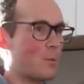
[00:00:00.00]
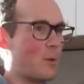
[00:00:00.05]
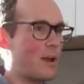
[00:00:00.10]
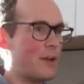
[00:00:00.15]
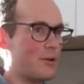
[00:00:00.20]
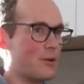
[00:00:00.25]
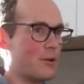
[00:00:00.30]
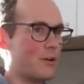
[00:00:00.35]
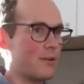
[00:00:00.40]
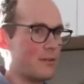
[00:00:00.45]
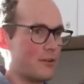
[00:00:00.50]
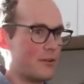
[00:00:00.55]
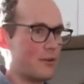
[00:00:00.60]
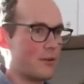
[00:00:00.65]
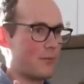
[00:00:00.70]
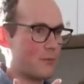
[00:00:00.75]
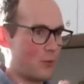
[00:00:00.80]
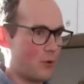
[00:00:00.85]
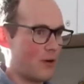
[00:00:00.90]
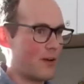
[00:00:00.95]

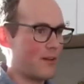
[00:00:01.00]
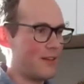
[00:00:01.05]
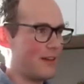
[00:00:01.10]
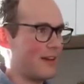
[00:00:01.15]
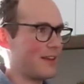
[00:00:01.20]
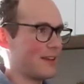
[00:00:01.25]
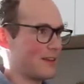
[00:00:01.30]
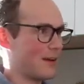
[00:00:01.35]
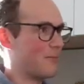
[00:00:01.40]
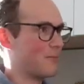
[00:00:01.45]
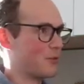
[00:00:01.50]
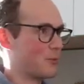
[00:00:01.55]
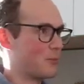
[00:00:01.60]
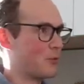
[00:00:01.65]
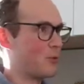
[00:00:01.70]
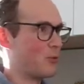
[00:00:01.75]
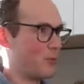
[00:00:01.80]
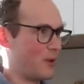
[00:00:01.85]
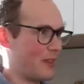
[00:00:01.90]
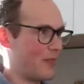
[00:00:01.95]
you're more like
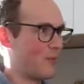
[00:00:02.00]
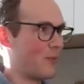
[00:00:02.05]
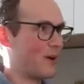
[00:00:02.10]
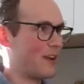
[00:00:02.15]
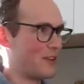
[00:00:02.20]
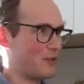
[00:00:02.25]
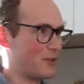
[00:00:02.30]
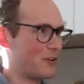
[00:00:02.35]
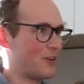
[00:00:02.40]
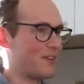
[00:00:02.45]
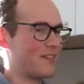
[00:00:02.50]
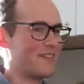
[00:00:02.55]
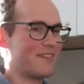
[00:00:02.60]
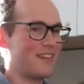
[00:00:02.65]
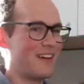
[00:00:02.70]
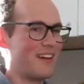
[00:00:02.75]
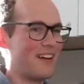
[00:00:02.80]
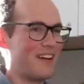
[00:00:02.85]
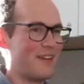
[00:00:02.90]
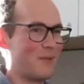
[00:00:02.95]
comfortable with what you're
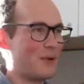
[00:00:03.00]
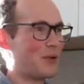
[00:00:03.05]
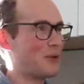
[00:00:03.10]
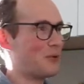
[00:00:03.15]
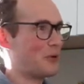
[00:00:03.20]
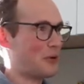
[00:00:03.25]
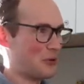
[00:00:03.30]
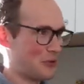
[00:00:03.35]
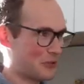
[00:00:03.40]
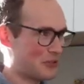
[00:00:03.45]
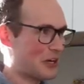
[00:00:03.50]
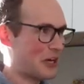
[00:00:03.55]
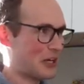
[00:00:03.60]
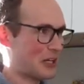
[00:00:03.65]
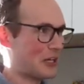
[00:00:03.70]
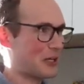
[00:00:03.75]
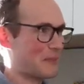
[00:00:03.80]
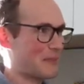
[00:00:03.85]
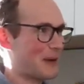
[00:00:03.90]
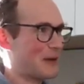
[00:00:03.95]

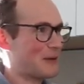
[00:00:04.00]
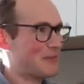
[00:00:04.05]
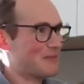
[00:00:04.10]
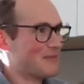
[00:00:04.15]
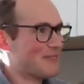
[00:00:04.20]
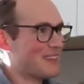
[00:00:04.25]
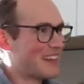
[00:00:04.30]
talking about.